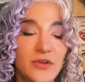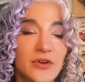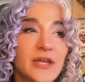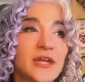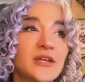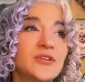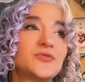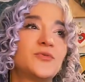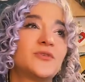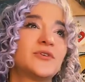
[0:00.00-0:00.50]

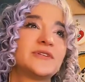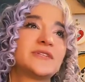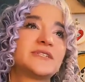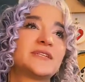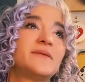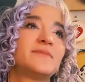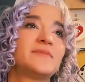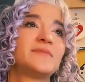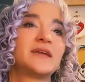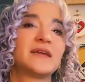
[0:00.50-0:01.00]
looking
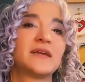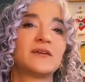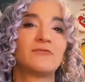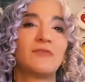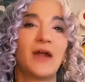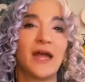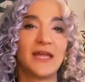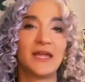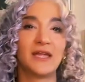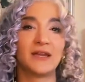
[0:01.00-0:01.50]
towards something
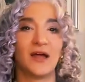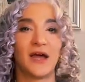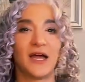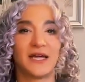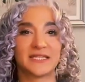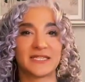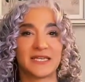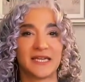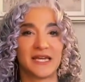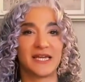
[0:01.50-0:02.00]
and
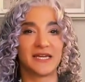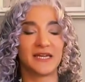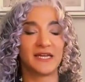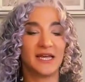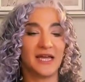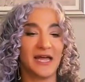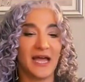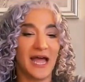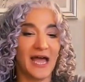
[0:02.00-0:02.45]
recognizing it.